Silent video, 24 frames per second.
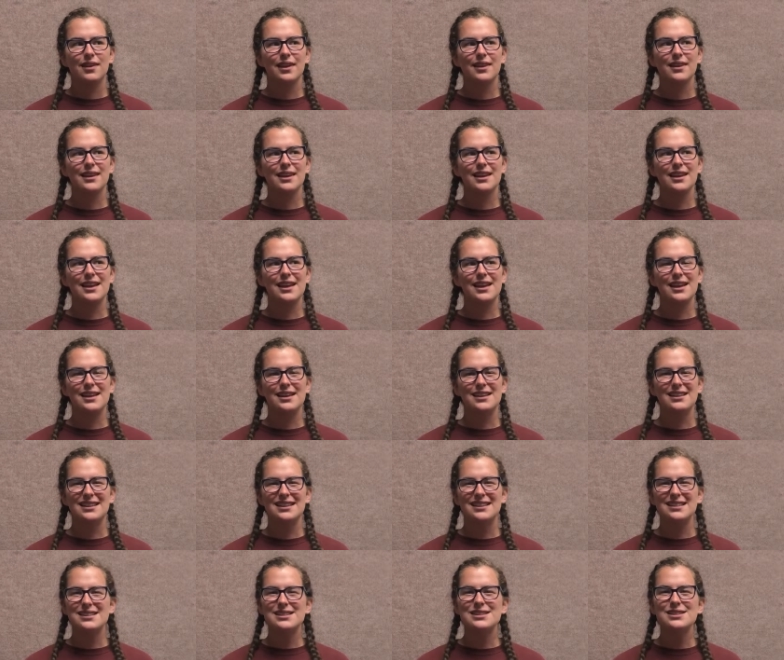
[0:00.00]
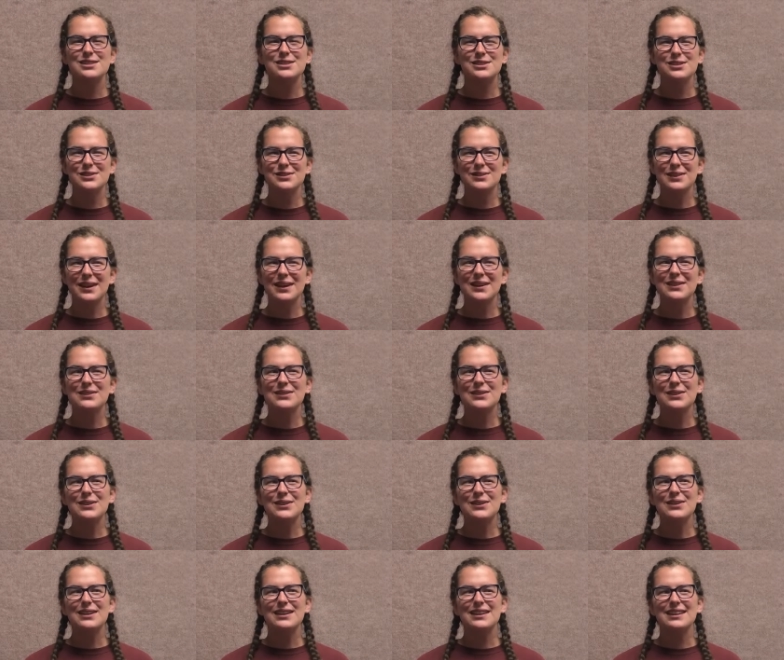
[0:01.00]
I think Institute played a
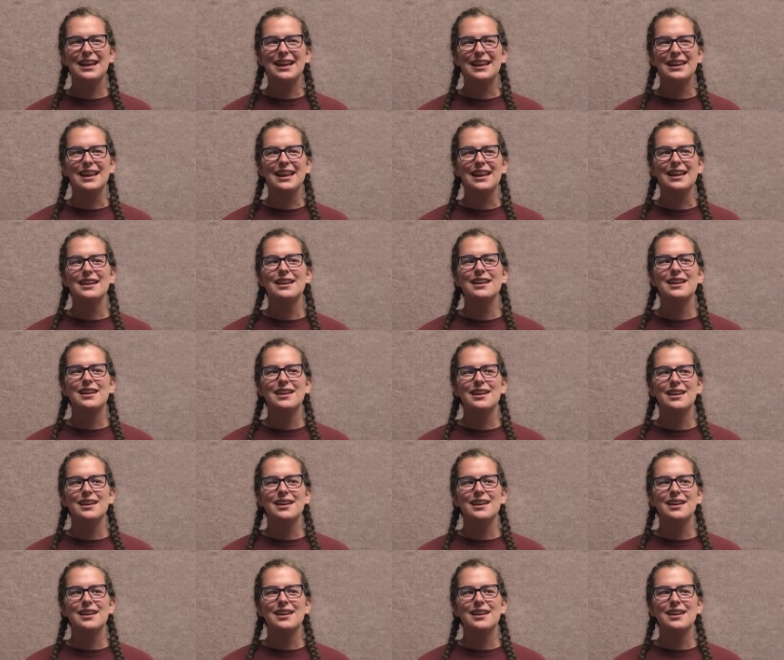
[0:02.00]
role in that, like,